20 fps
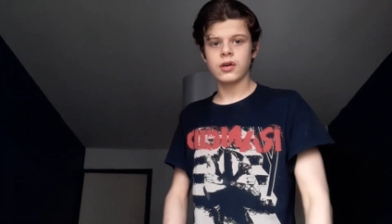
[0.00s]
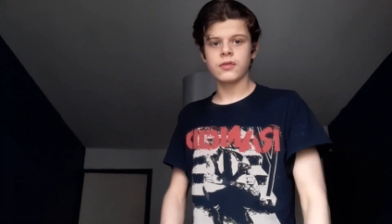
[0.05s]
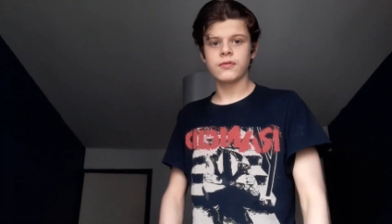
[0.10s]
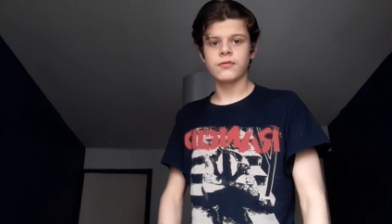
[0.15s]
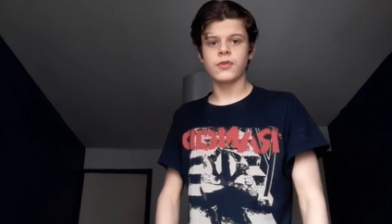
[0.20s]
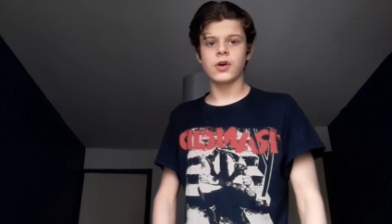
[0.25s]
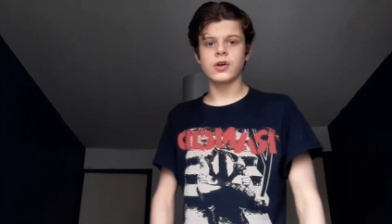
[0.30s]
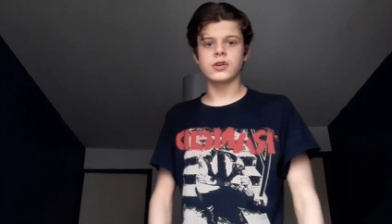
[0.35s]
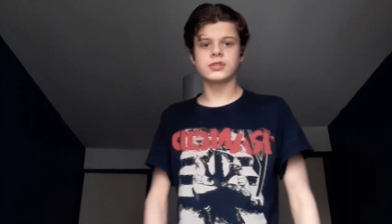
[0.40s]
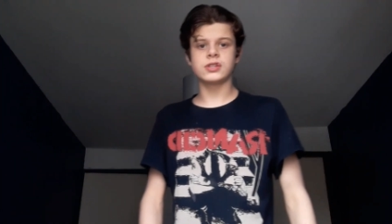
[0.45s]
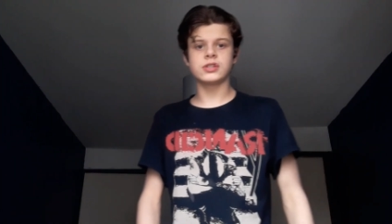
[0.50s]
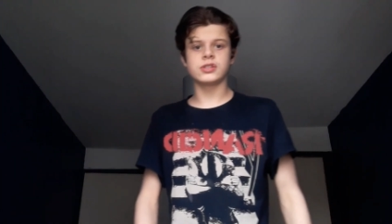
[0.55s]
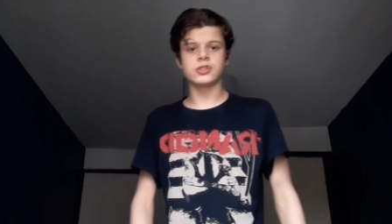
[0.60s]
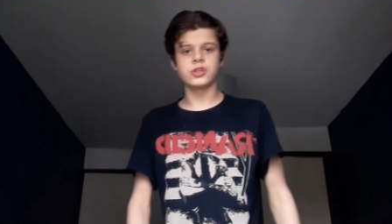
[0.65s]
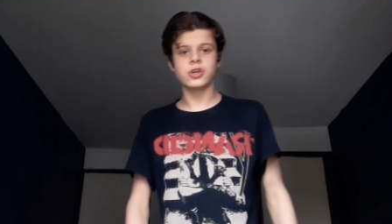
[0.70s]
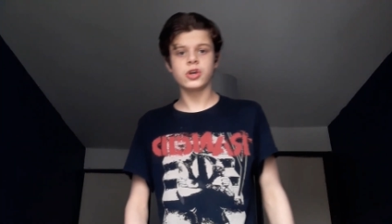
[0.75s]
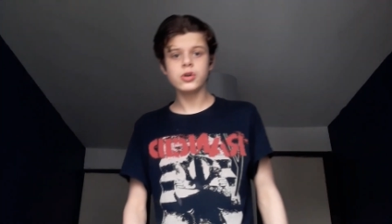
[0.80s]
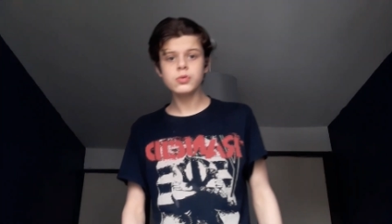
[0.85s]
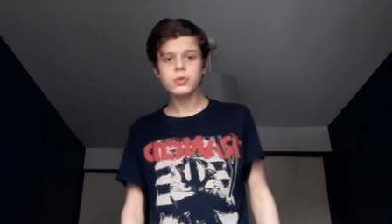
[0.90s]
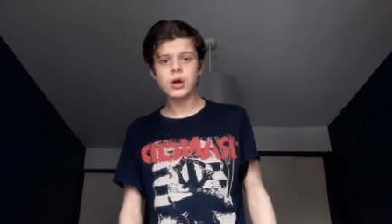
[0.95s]
versus
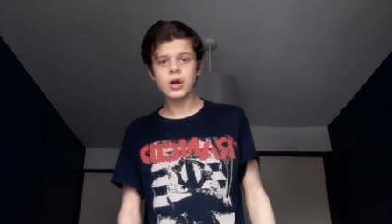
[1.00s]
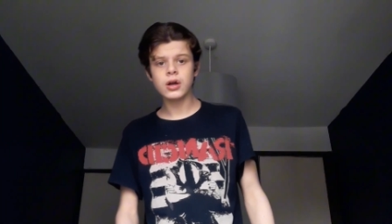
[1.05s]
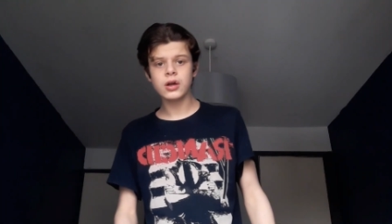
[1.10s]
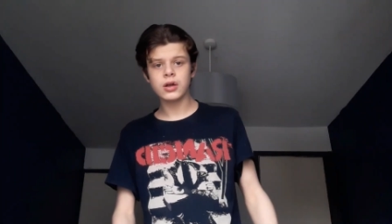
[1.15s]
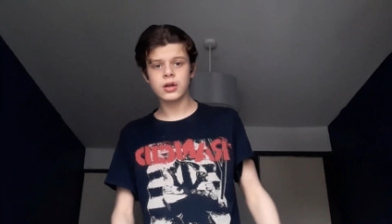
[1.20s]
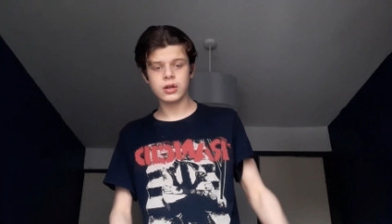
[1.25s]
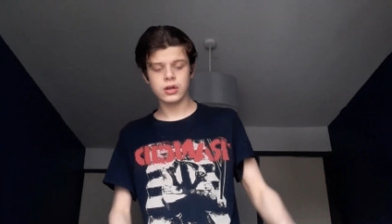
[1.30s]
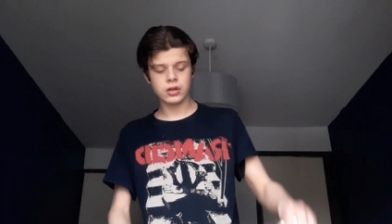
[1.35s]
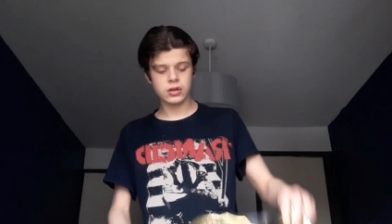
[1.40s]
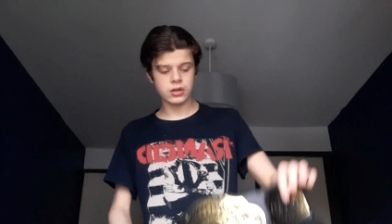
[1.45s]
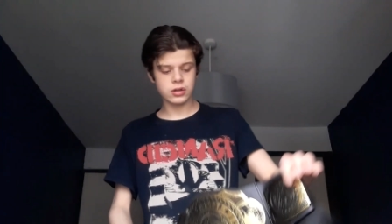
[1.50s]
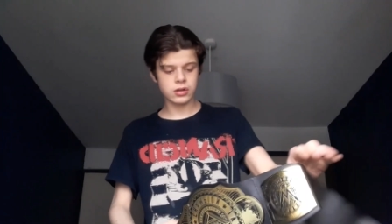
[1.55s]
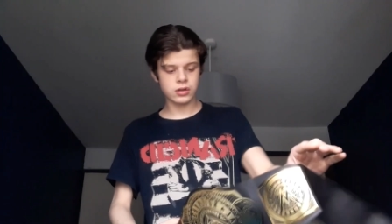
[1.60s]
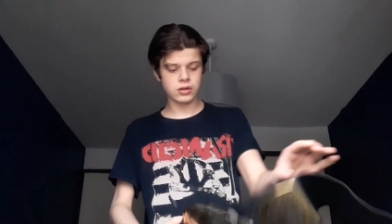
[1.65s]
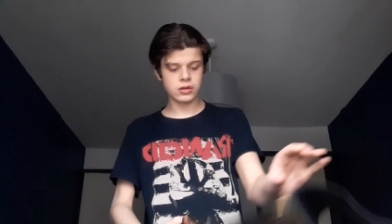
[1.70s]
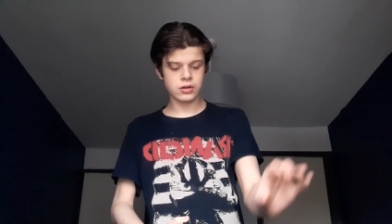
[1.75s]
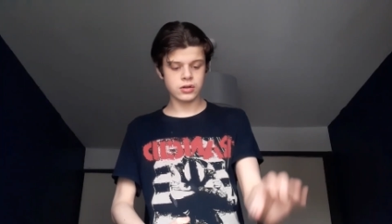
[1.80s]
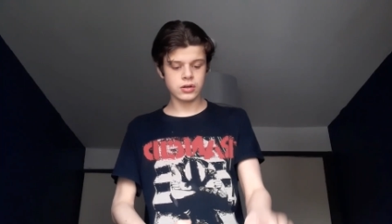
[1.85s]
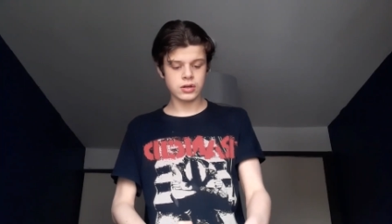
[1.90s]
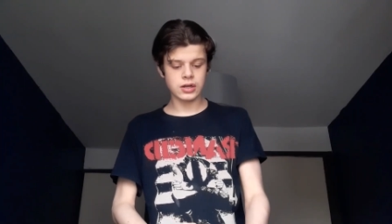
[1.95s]
you
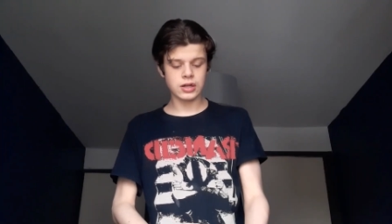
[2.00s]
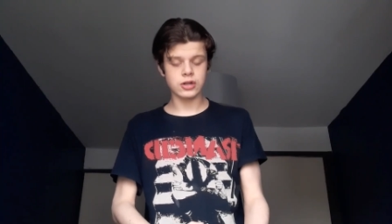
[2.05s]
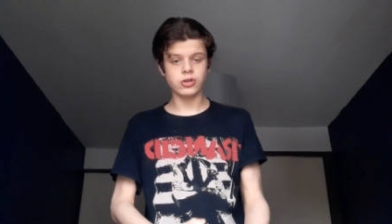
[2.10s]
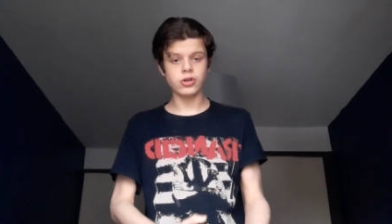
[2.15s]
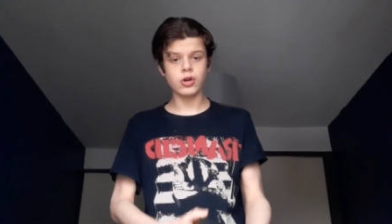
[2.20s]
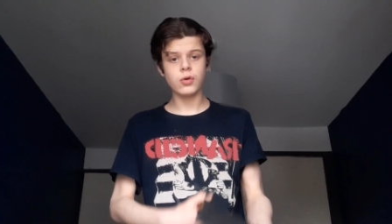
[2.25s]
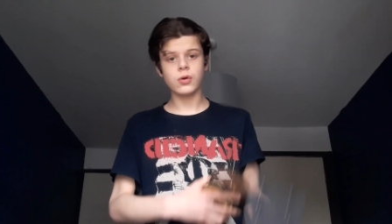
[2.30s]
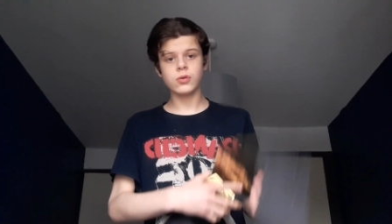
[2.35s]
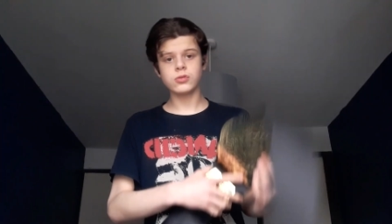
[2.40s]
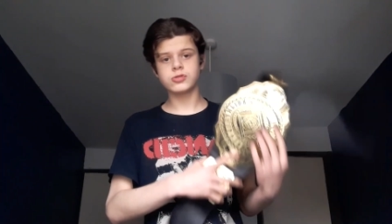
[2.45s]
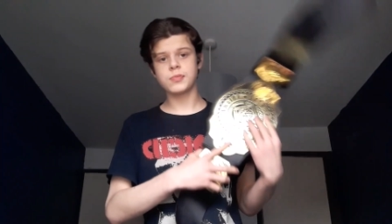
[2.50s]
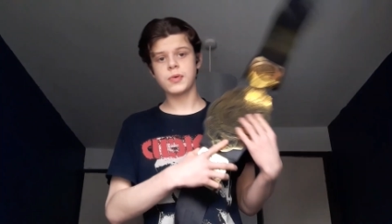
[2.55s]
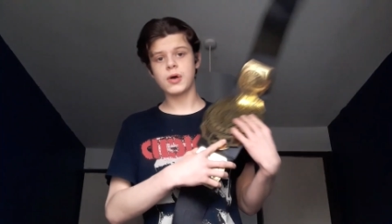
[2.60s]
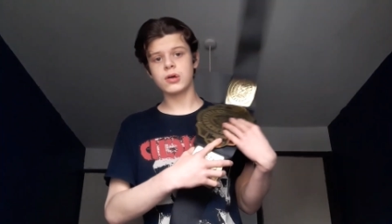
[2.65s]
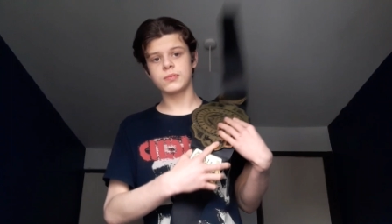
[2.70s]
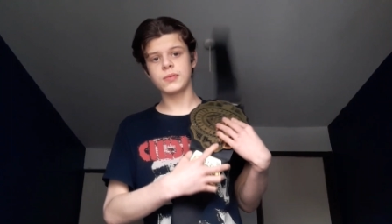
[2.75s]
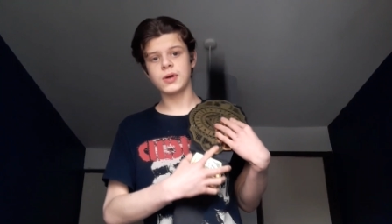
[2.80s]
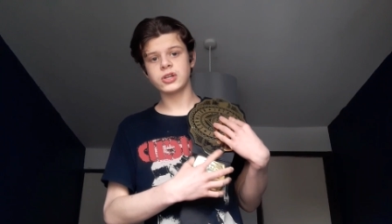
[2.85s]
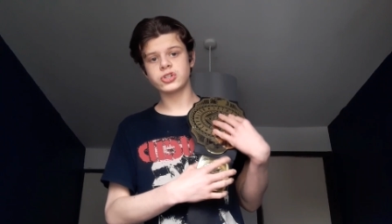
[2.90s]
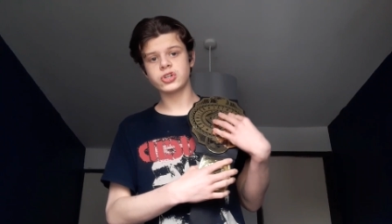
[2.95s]
in a no holds
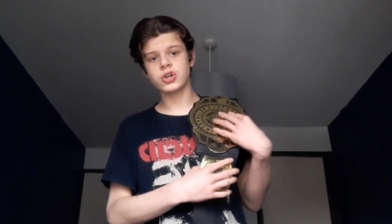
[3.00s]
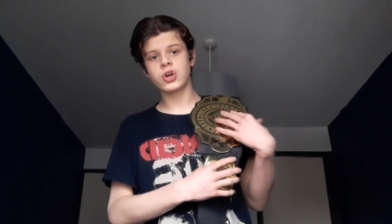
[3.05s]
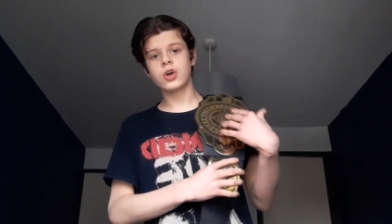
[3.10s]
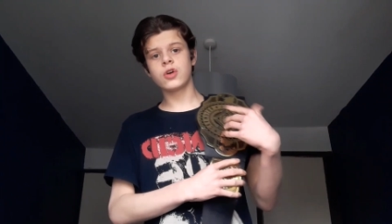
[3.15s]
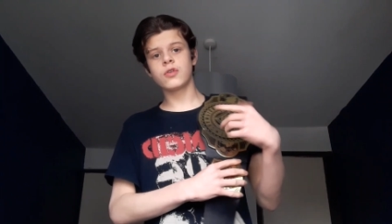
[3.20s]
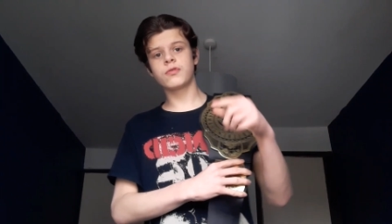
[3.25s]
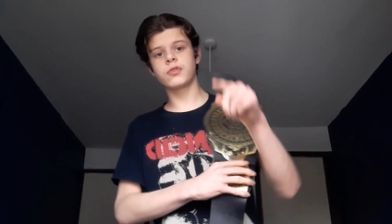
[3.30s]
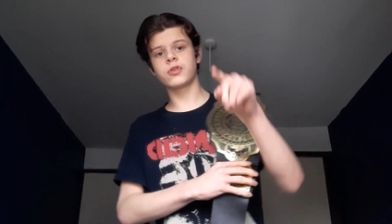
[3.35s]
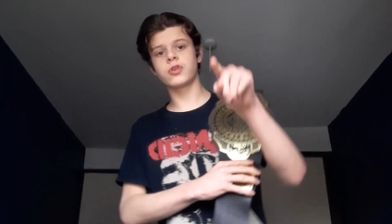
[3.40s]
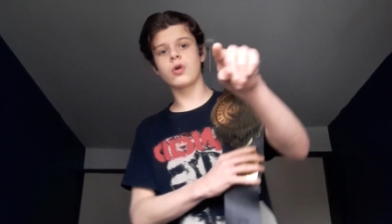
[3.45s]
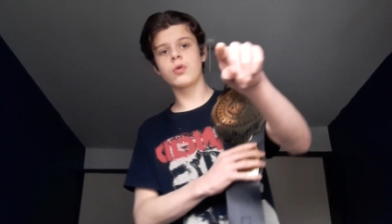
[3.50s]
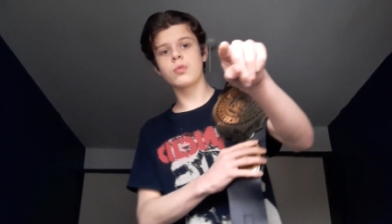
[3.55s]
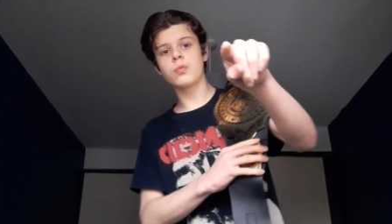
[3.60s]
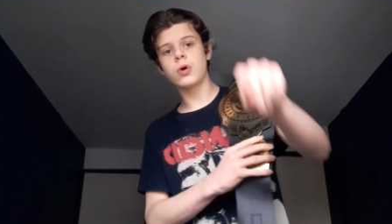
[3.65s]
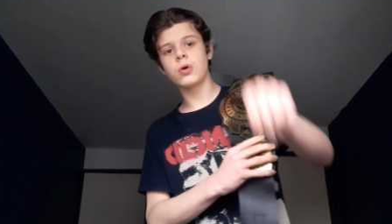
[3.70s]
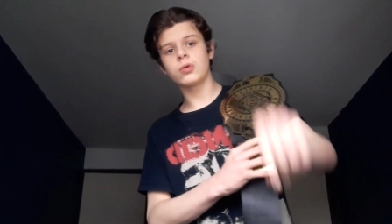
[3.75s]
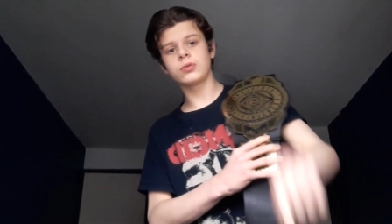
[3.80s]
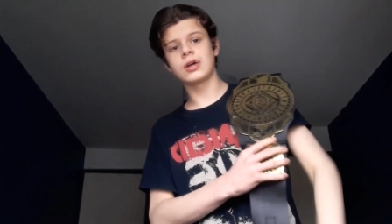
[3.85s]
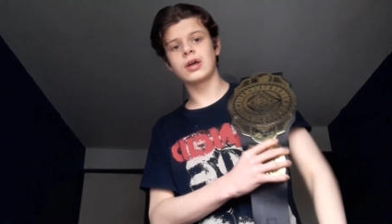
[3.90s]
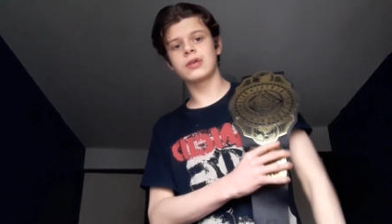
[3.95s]
barred match for your
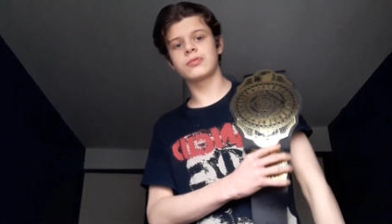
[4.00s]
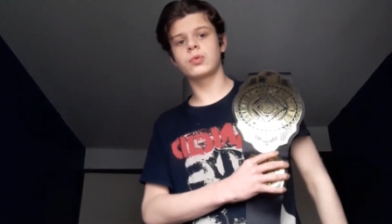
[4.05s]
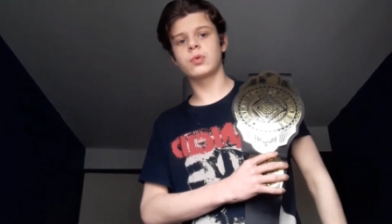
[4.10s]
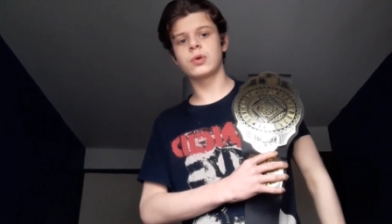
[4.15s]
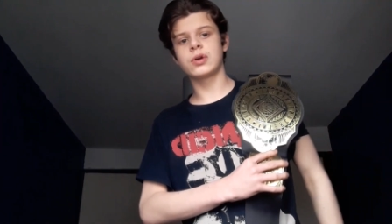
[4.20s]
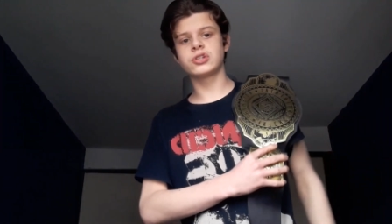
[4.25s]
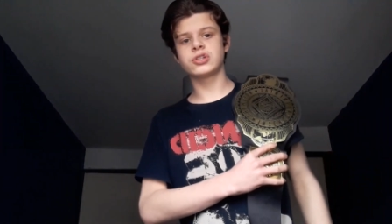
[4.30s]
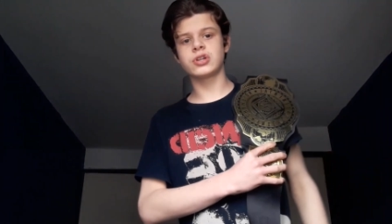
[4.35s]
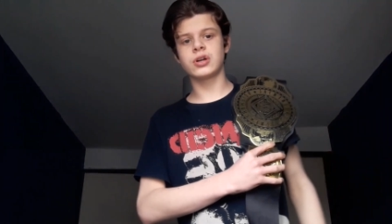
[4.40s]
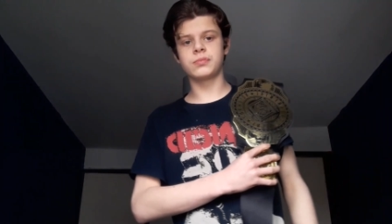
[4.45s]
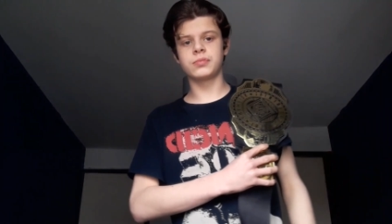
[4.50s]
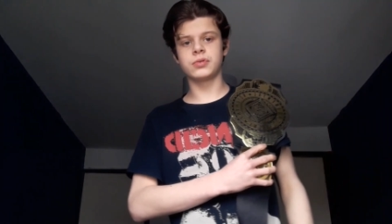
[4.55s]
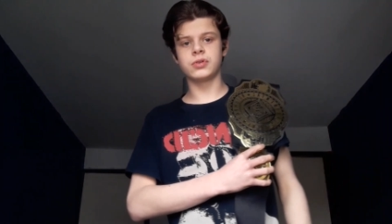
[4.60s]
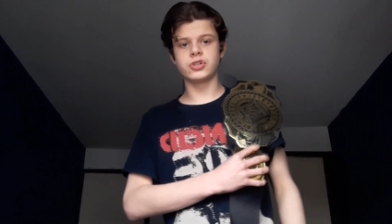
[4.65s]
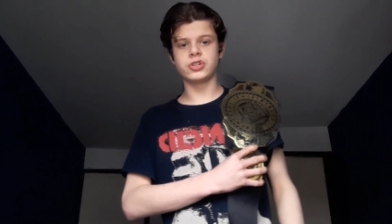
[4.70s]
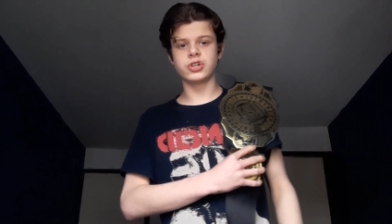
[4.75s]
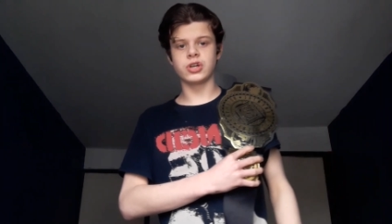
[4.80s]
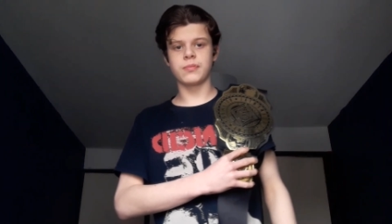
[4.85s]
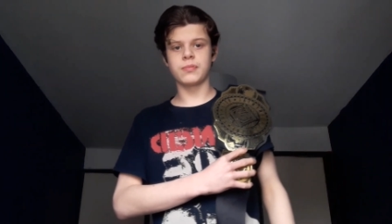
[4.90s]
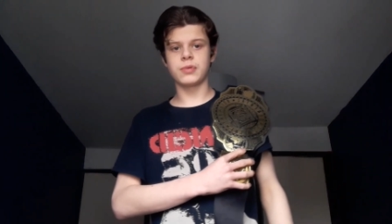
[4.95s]
world heavyweight
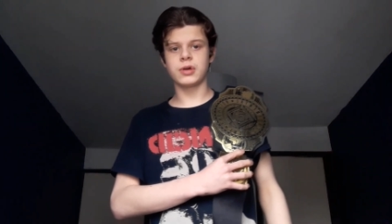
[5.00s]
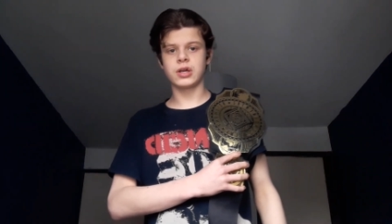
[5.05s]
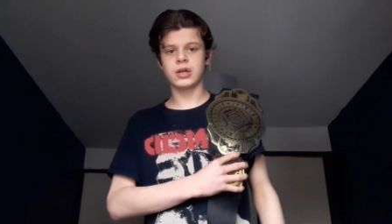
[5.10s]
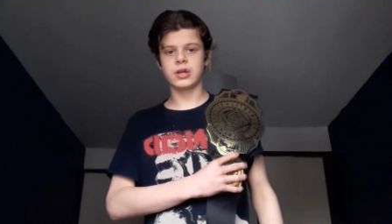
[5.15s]
championship.